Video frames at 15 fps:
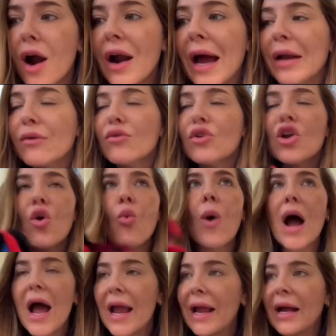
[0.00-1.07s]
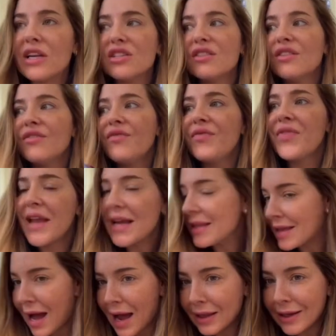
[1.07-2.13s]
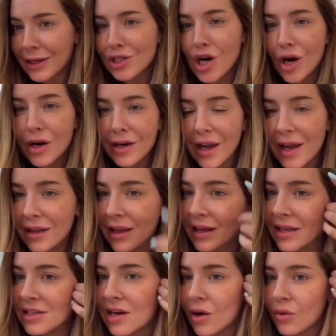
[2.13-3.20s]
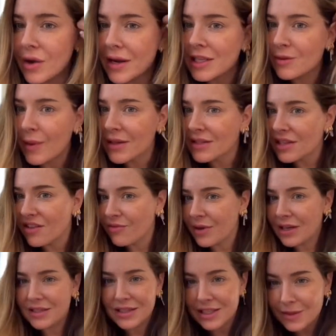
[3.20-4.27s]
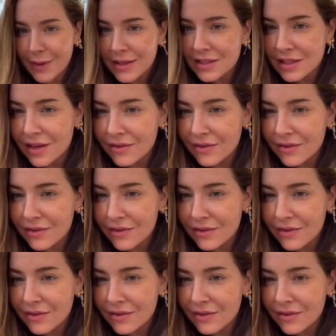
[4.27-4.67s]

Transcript: I don't know why. I just think that like Target, like it's not expensive, but it's expensive.